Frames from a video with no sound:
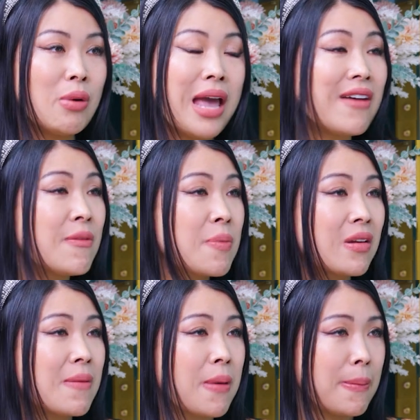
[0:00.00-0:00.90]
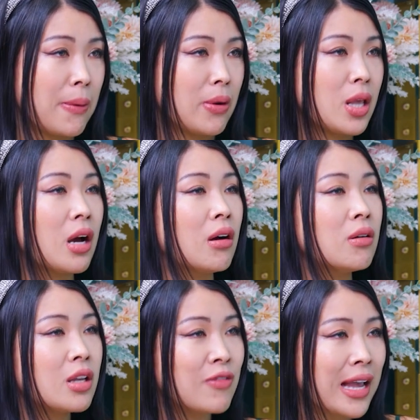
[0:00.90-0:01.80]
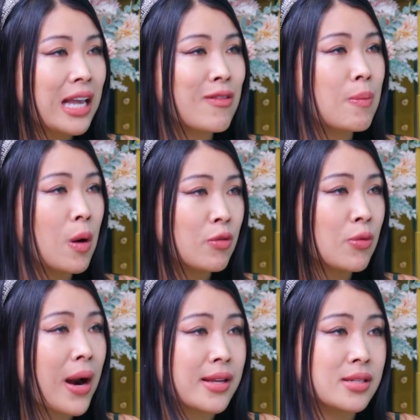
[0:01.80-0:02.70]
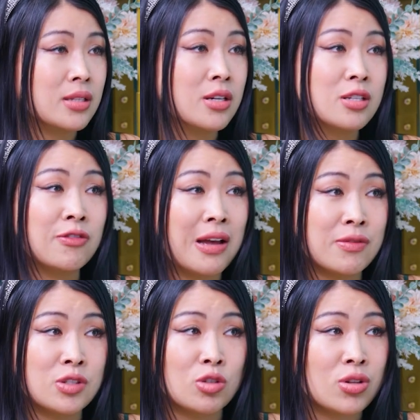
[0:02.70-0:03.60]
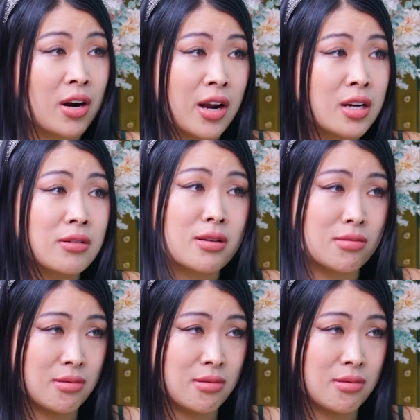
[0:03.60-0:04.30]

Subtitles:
we have a billion people, you know. If I give you a bowl of rice, there's 5 children are hungry.